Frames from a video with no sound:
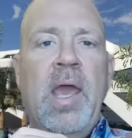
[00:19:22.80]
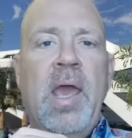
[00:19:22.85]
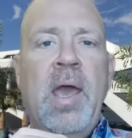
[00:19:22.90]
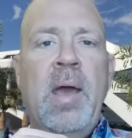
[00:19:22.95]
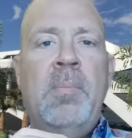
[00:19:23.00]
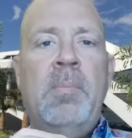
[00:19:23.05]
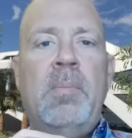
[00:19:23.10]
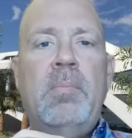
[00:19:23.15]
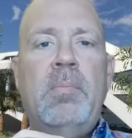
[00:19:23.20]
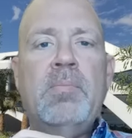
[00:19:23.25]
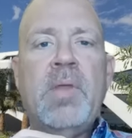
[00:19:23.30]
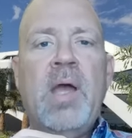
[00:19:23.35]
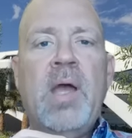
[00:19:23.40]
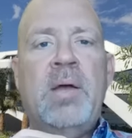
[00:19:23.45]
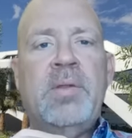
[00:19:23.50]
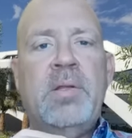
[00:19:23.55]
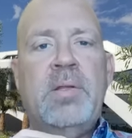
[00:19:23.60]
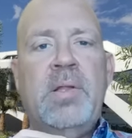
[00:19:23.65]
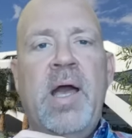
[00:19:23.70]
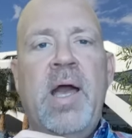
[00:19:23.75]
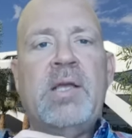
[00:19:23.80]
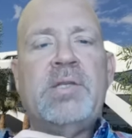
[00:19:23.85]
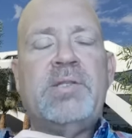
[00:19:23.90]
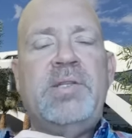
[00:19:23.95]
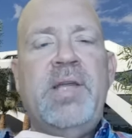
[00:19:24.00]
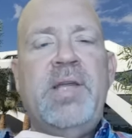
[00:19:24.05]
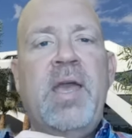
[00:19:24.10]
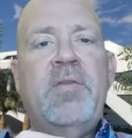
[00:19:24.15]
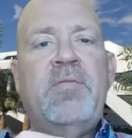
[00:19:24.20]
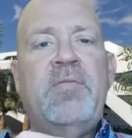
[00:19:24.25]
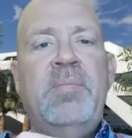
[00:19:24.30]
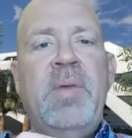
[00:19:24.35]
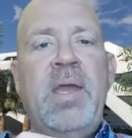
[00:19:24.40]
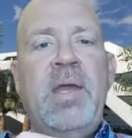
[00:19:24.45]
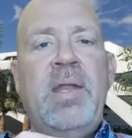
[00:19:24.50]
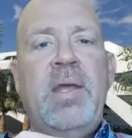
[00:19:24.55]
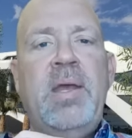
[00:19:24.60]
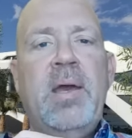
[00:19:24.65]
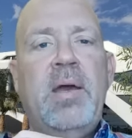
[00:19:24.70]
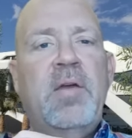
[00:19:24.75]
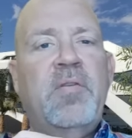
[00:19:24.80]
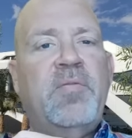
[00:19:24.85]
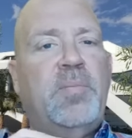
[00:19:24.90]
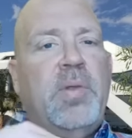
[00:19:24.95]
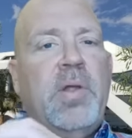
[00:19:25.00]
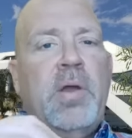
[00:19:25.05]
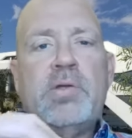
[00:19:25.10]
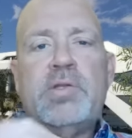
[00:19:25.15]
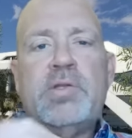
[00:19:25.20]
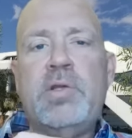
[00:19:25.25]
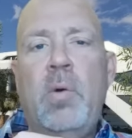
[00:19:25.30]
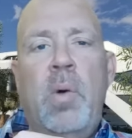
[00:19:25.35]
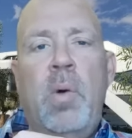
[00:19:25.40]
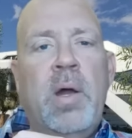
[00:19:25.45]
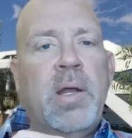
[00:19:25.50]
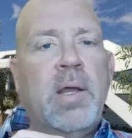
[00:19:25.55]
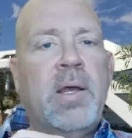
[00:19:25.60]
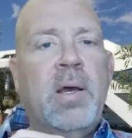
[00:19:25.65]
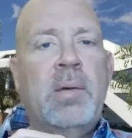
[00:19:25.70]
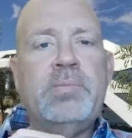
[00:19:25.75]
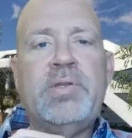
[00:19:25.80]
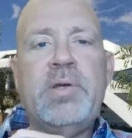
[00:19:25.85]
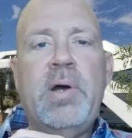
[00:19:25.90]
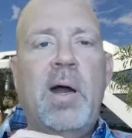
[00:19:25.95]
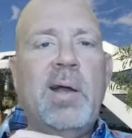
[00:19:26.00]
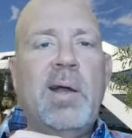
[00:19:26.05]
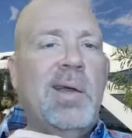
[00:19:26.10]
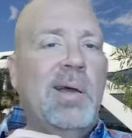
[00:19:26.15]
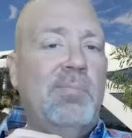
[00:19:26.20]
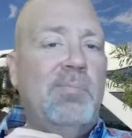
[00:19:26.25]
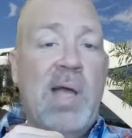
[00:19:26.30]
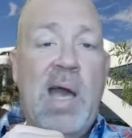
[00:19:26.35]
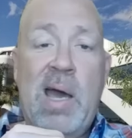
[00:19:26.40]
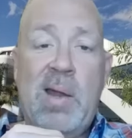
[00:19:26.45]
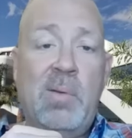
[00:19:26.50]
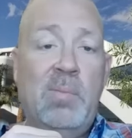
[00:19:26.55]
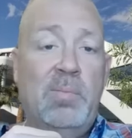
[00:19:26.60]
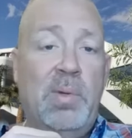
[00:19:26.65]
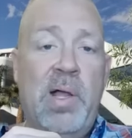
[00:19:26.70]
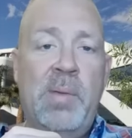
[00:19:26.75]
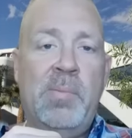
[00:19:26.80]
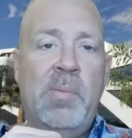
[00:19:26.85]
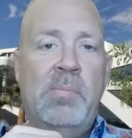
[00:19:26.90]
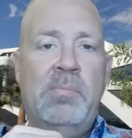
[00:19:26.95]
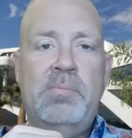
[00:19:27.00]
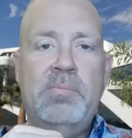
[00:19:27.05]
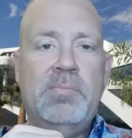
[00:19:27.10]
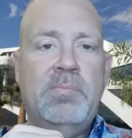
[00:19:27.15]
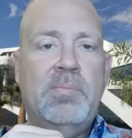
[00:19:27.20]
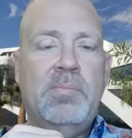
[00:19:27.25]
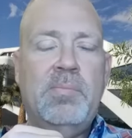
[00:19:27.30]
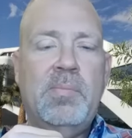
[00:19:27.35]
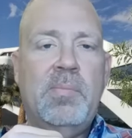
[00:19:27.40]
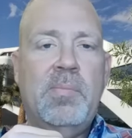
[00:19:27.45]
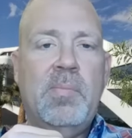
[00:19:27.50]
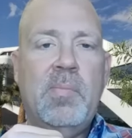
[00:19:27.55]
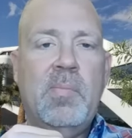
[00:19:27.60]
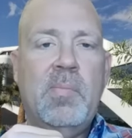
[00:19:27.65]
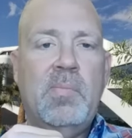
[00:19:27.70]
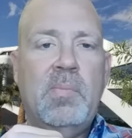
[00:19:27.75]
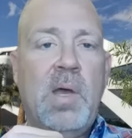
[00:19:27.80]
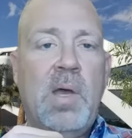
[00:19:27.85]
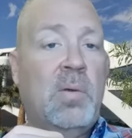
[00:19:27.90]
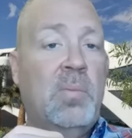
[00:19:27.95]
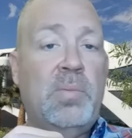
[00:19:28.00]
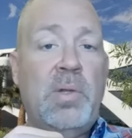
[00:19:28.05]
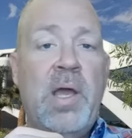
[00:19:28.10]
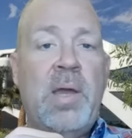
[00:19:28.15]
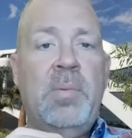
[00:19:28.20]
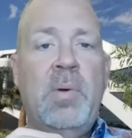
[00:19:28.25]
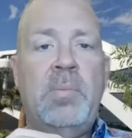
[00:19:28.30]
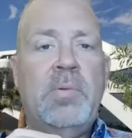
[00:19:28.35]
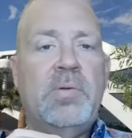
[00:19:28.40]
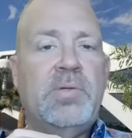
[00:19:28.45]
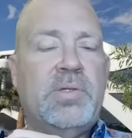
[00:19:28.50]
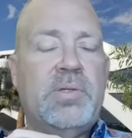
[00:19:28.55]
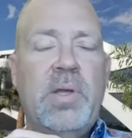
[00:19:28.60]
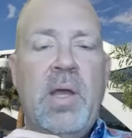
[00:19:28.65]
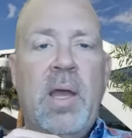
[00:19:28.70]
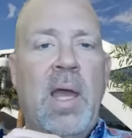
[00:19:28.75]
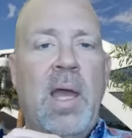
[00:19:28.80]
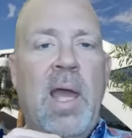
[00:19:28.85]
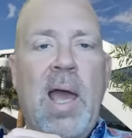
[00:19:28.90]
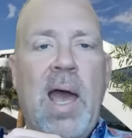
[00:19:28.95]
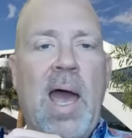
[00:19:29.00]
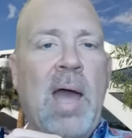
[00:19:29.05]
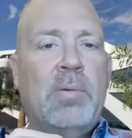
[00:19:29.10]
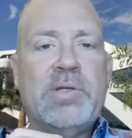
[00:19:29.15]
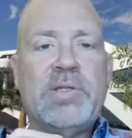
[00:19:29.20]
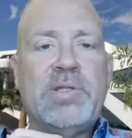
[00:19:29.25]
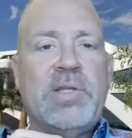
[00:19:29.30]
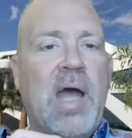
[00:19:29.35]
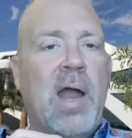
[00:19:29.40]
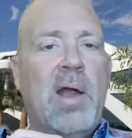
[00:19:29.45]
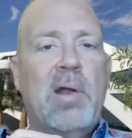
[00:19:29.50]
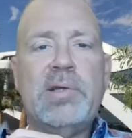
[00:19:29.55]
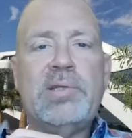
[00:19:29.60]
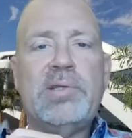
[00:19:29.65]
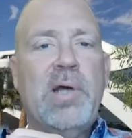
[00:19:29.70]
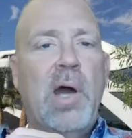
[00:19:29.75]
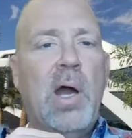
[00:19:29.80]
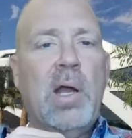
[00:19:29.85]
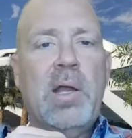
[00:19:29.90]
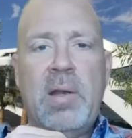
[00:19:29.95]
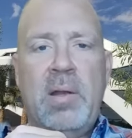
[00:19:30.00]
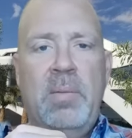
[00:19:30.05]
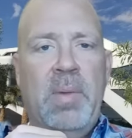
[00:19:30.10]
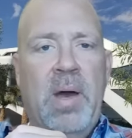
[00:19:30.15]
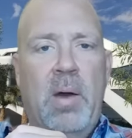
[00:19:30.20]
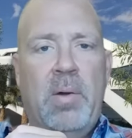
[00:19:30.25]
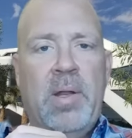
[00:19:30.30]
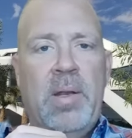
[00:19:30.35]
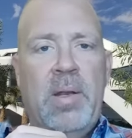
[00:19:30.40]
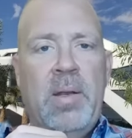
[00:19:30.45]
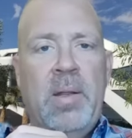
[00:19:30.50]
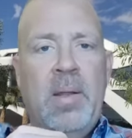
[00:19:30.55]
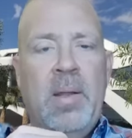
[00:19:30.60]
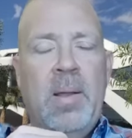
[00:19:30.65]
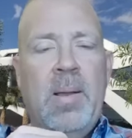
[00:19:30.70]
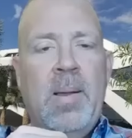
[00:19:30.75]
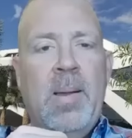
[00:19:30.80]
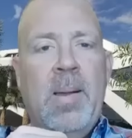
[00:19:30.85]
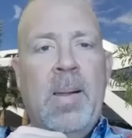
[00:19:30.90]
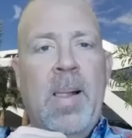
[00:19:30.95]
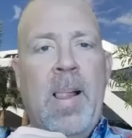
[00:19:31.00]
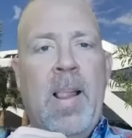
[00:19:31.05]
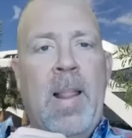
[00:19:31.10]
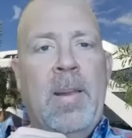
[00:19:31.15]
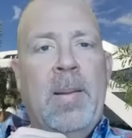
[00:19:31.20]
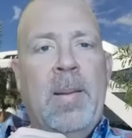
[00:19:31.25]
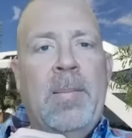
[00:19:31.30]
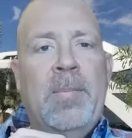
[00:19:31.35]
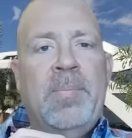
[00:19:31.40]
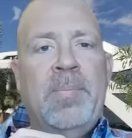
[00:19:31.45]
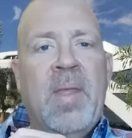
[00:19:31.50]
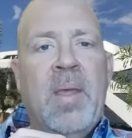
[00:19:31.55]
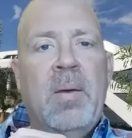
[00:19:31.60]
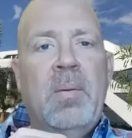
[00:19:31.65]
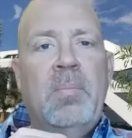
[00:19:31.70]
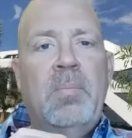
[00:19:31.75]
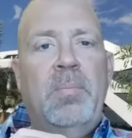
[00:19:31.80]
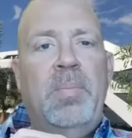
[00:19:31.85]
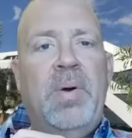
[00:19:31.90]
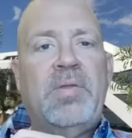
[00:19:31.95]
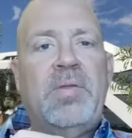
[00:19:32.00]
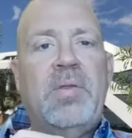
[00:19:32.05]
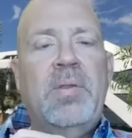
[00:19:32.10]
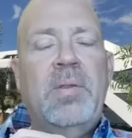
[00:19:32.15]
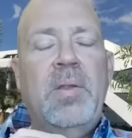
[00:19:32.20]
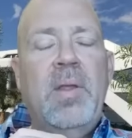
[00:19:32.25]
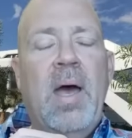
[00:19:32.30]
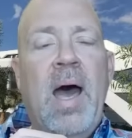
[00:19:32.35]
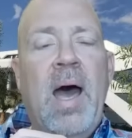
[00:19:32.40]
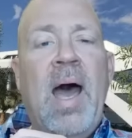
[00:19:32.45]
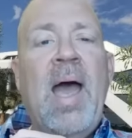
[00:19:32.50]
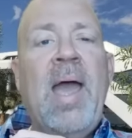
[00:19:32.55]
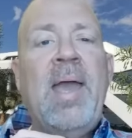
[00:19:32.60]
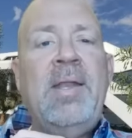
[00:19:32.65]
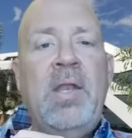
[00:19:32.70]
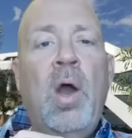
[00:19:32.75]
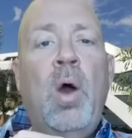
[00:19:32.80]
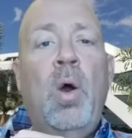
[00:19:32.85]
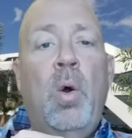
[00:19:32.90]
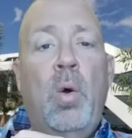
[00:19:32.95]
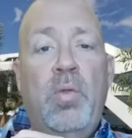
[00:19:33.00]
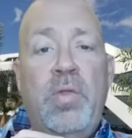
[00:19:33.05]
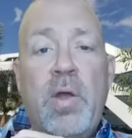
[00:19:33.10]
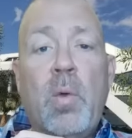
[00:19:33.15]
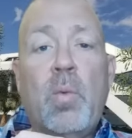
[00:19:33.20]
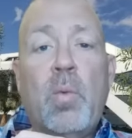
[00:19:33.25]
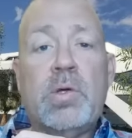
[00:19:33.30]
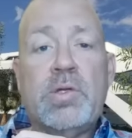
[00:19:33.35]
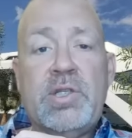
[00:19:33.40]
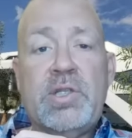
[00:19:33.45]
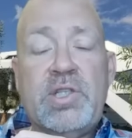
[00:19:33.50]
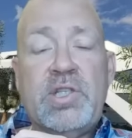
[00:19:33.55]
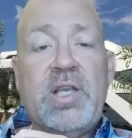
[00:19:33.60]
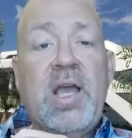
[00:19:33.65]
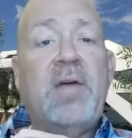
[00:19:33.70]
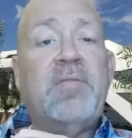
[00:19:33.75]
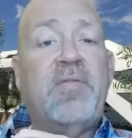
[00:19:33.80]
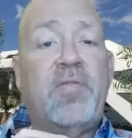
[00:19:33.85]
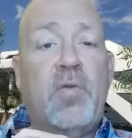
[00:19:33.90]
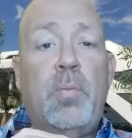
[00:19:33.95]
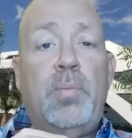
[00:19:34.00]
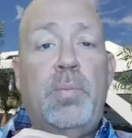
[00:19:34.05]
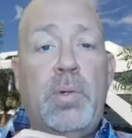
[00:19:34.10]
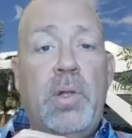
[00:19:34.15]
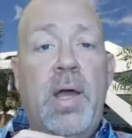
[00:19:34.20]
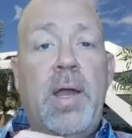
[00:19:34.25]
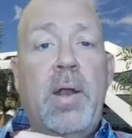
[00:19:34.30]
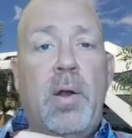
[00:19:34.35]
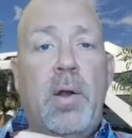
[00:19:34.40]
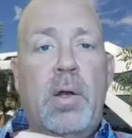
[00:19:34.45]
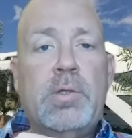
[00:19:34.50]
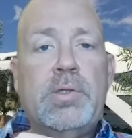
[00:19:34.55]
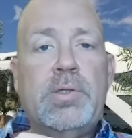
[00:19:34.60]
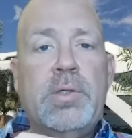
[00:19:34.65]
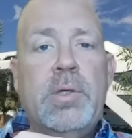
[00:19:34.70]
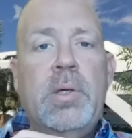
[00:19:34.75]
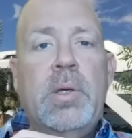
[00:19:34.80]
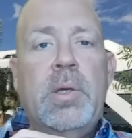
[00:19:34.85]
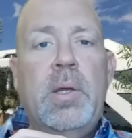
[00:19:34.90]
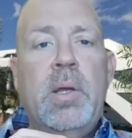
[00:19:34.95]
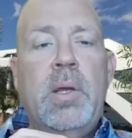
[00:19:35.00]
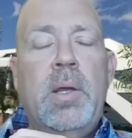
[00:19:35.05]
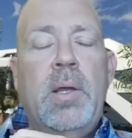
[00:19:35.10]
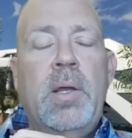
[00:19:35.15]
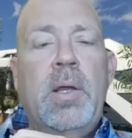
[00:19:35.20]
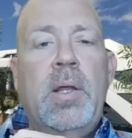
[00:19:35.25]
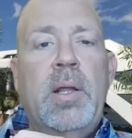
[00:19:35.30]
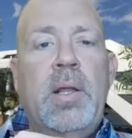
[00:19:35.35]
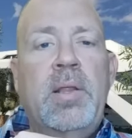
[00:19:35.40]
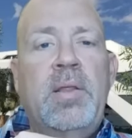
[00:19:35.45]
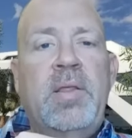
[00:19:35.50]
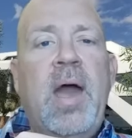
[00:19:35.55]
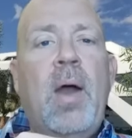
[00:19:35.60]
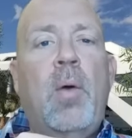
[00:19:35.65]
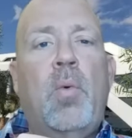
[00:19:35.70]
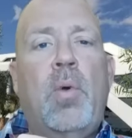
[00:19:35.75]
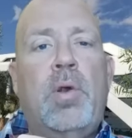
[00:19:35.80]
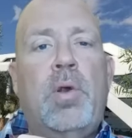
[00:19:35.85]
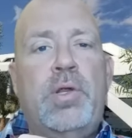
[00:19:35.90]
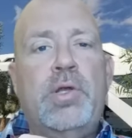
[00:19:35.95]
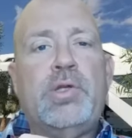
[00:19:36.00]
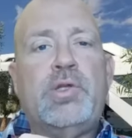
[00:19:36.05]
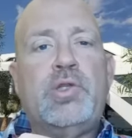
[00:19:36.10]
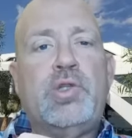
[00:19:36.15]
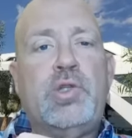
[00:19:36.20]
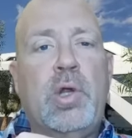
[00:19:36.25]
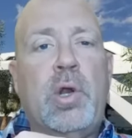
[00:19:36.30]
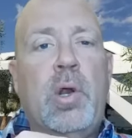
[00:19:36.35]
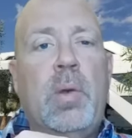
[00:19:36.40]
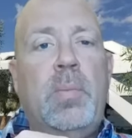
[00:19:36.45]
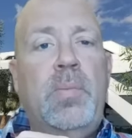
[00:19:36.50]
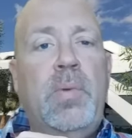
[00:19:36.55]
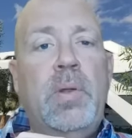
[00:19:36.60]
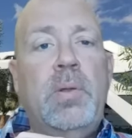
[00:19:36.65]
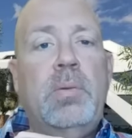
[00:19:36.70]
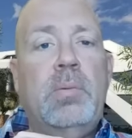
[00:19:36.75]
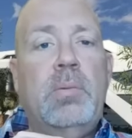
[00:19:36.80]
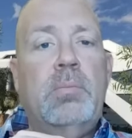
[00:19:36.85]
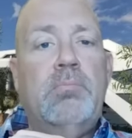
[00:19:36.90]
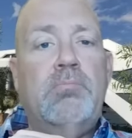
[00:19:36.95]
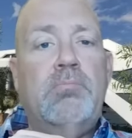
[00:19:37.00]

And on the last day of media, if players don't want to come talk, I don't blame them. I don't blame them. I was tired of talking about it. But I know there were several players that were disturbed